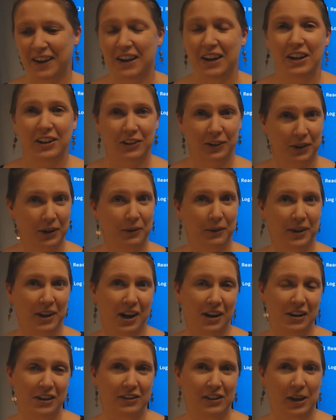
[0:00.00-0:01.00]
So here we are
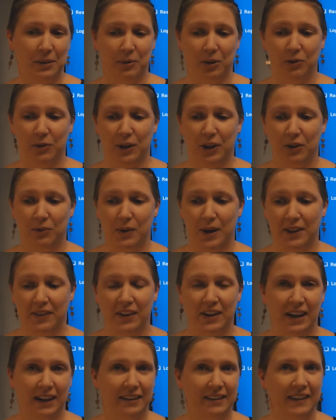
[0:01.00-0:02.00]
in Chamber 101. The
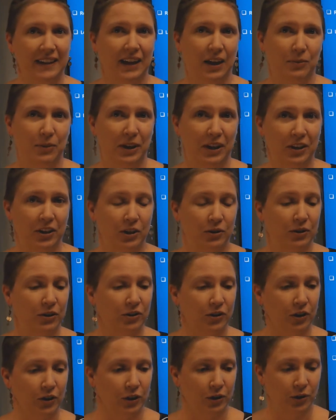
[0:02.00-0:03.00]
next thing I want to do is
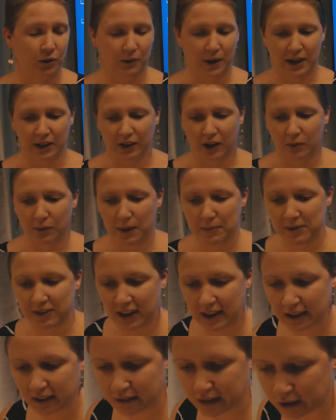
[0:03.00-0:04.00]
show you around our
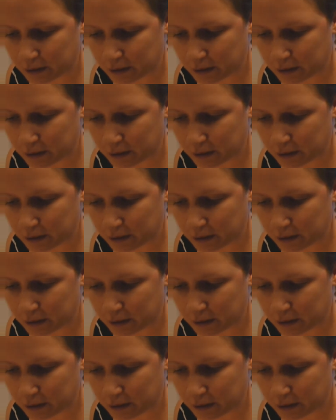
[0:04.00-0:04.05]
website a little